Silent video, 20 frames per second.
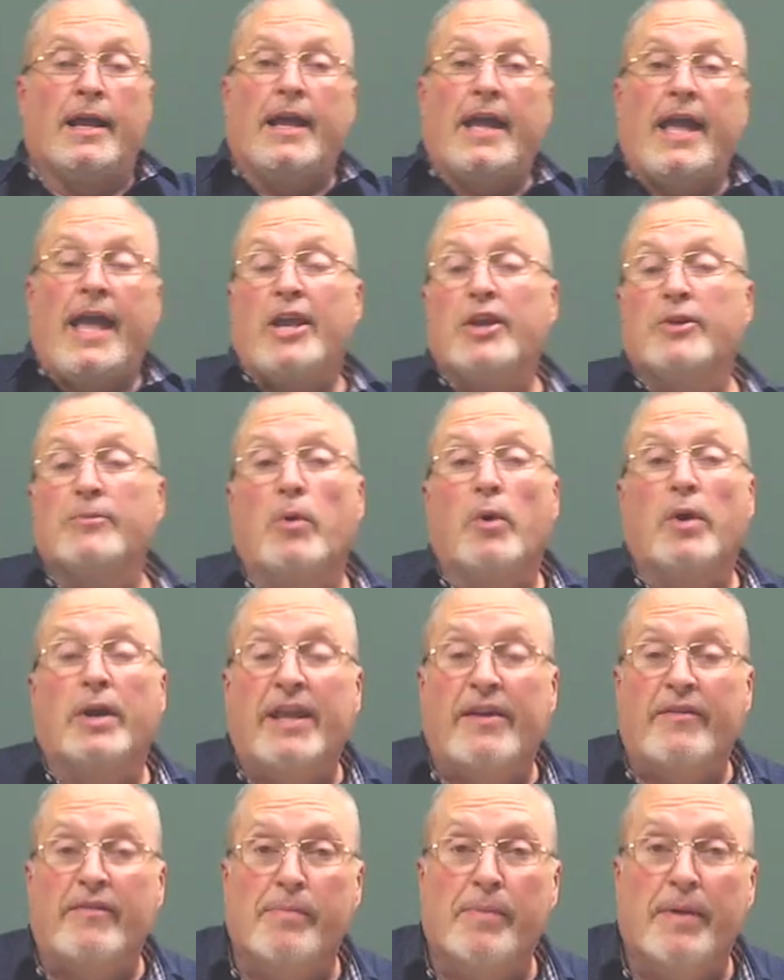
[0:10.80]
Hey, good
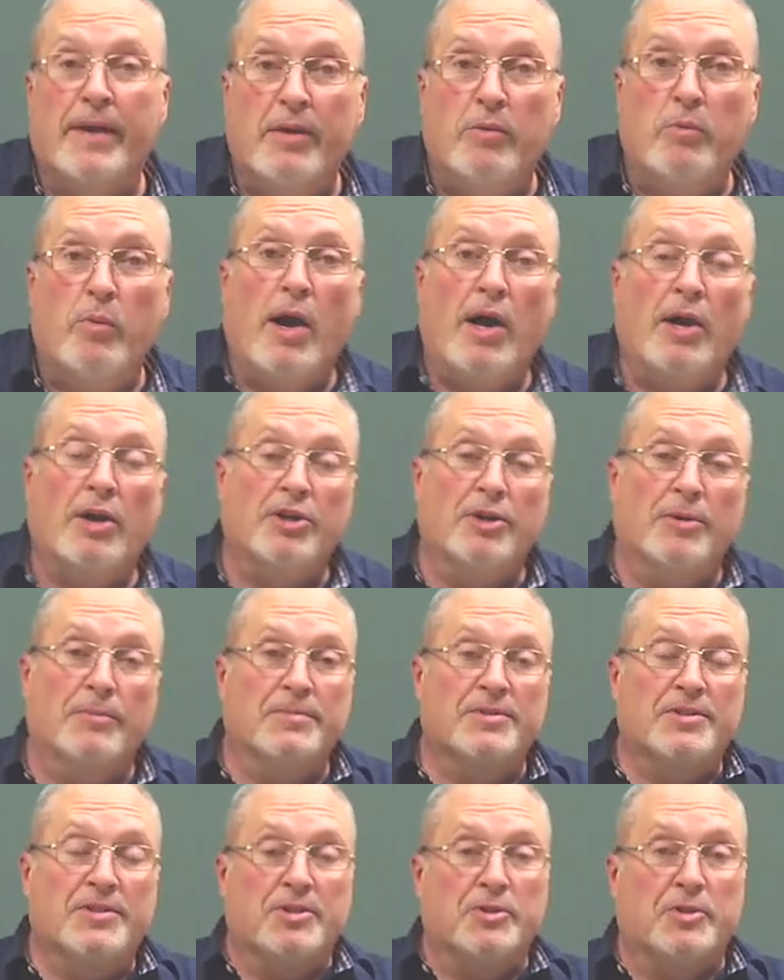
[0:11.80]
morning, everybody.
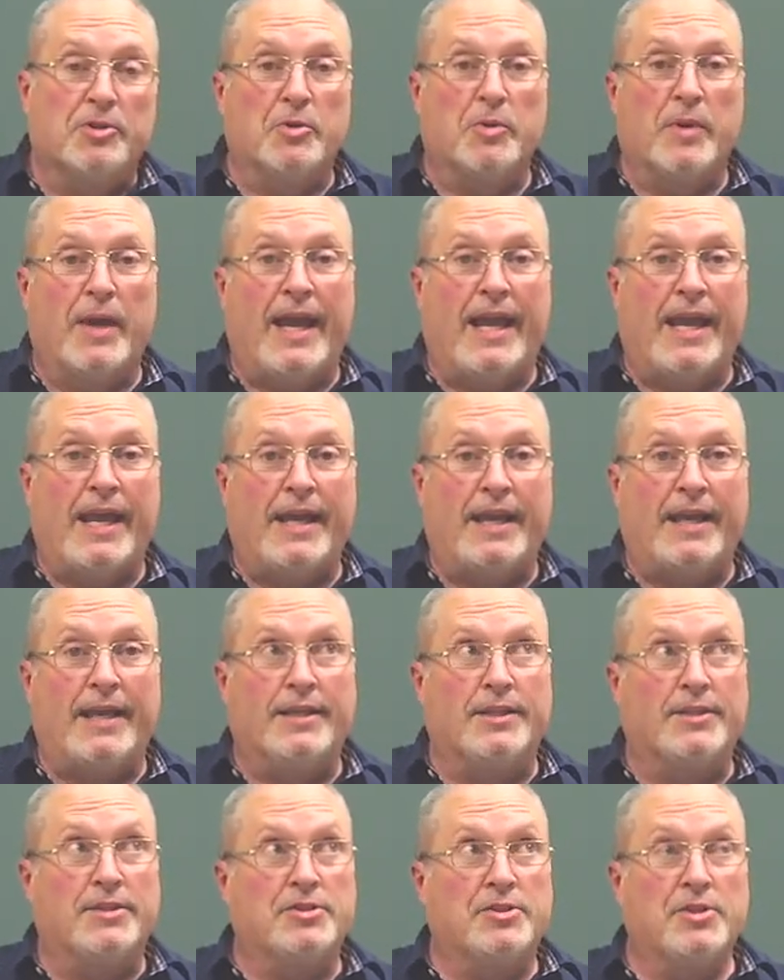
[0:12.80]
Welcome to
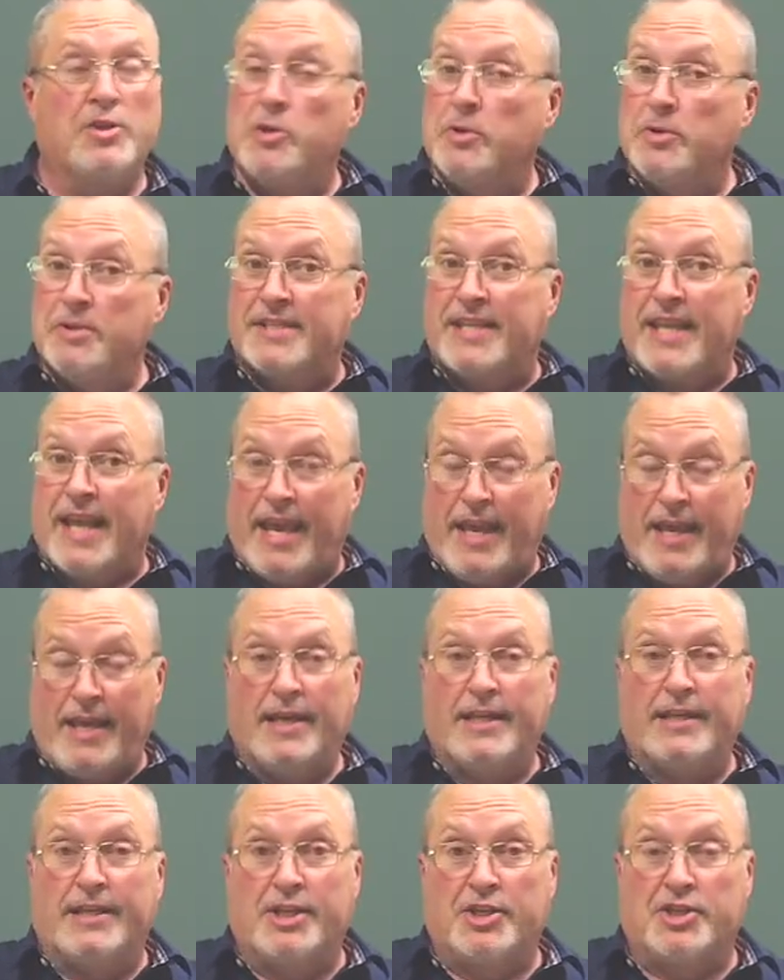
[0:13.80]
a Tuesday
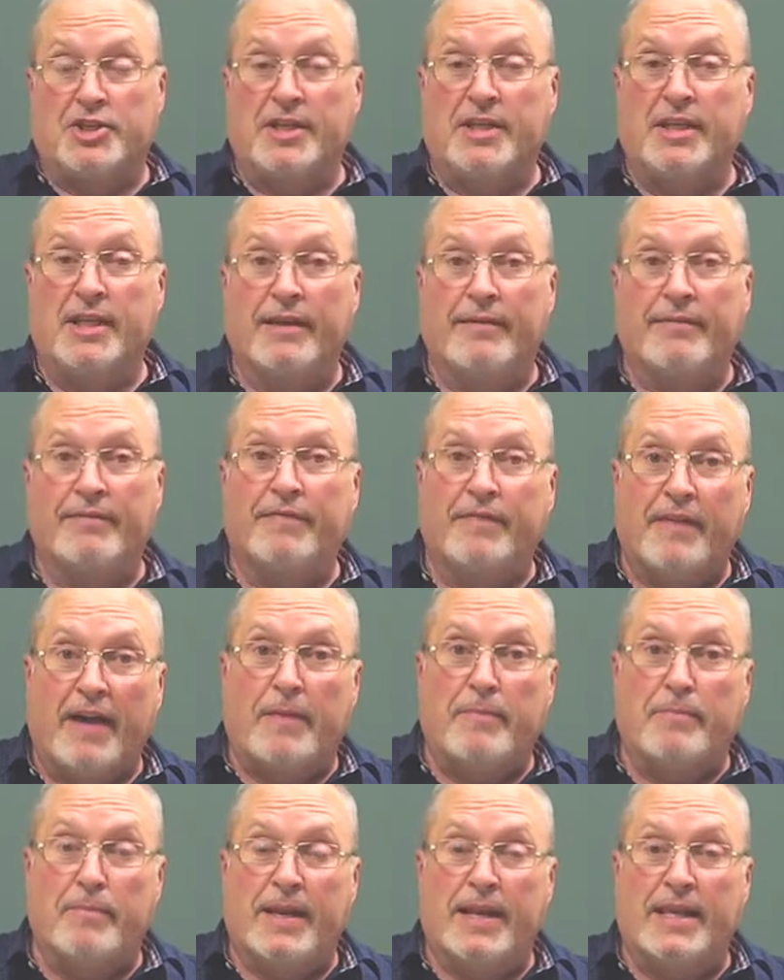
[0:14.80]
edition of
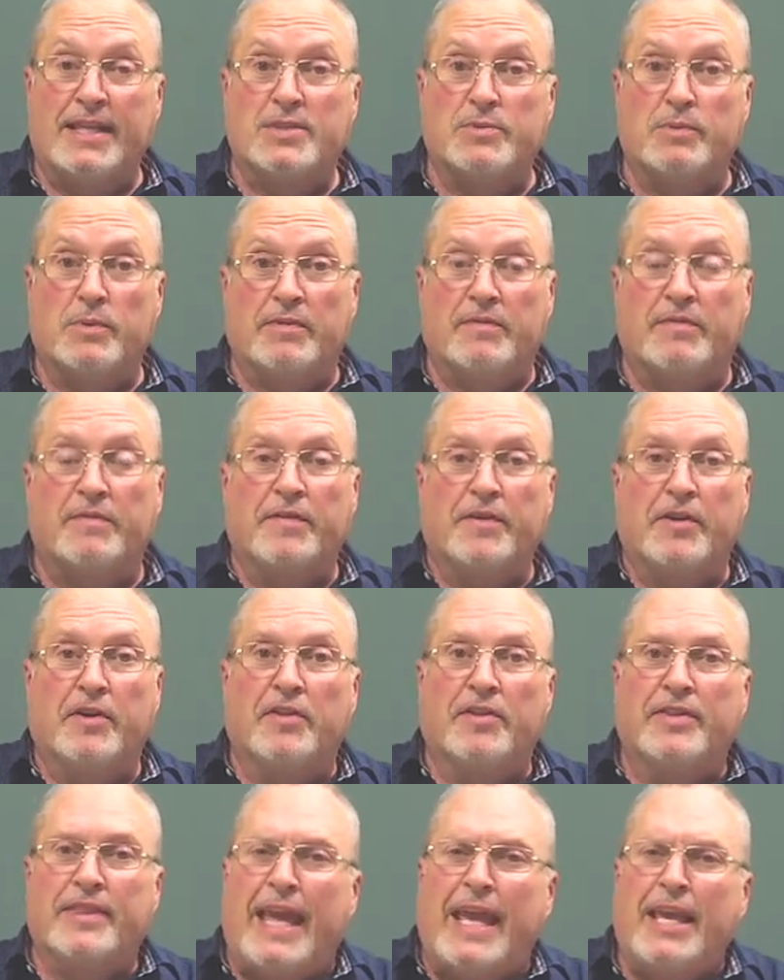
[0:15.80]
5 Minutes with
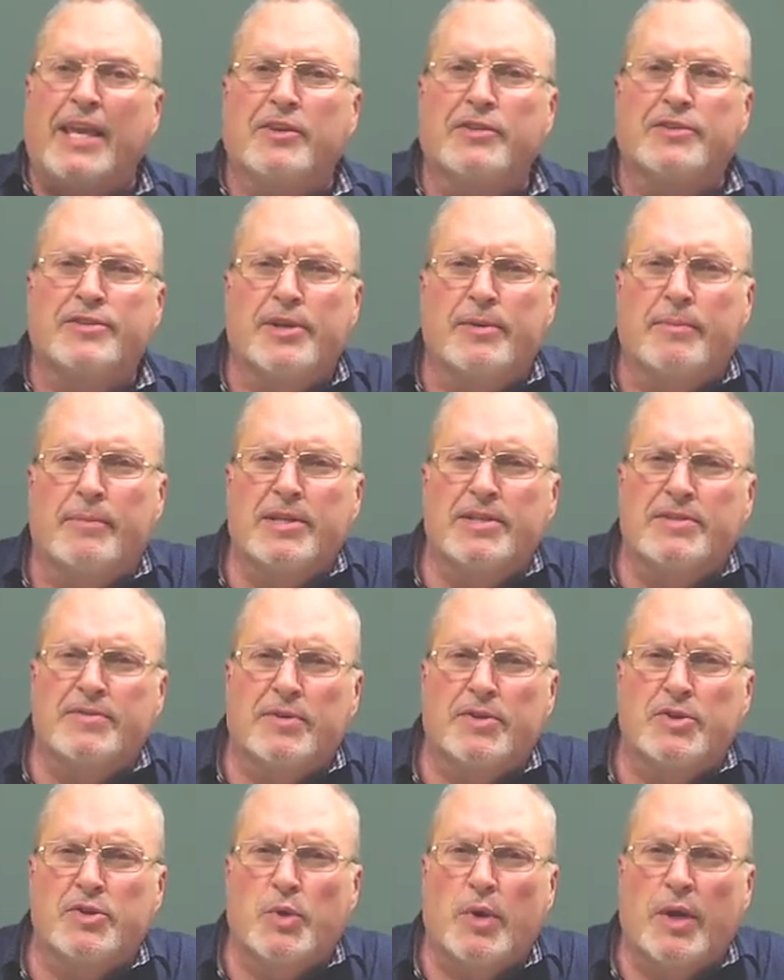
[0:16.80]
Phil. Thank you so much
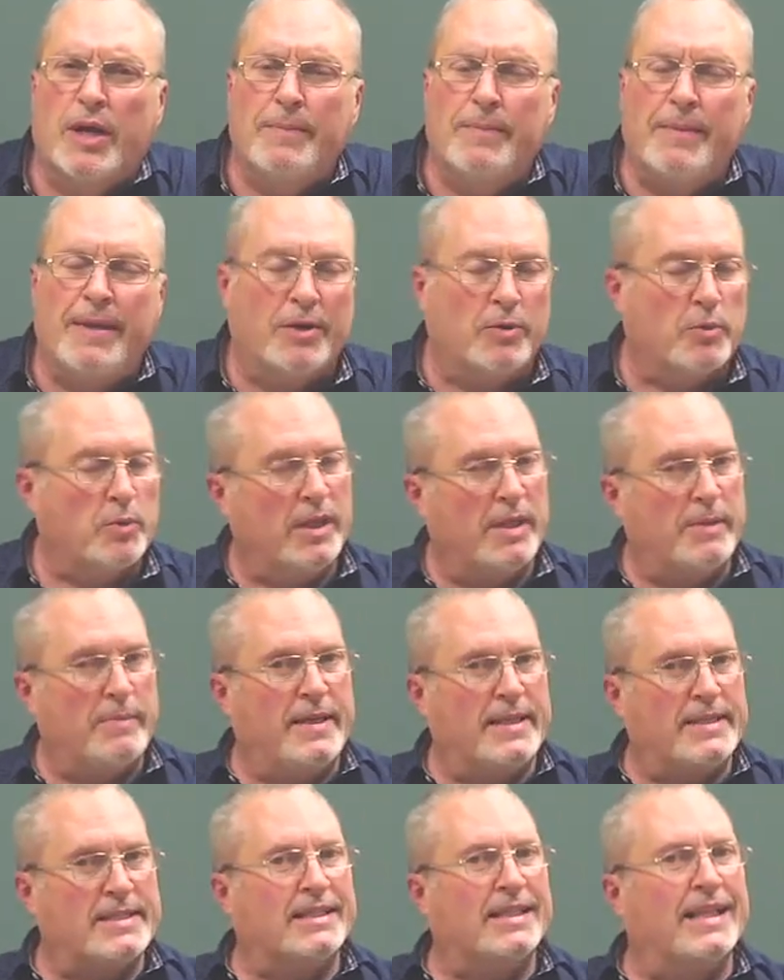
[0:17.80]
for joining me. It really
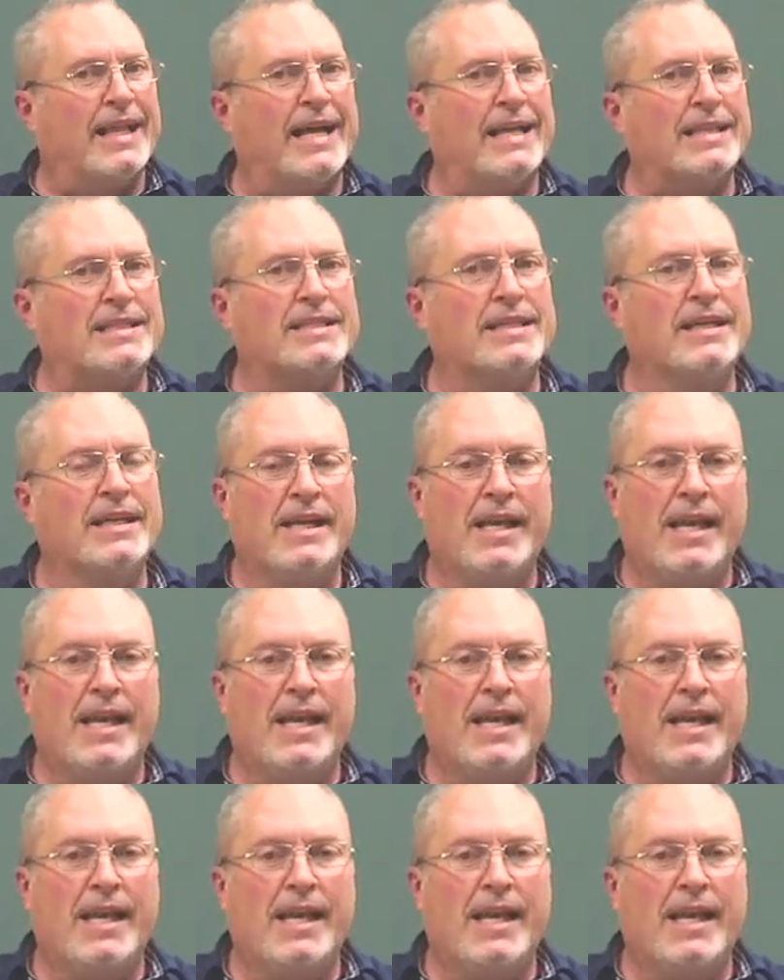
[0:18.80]
means a lot.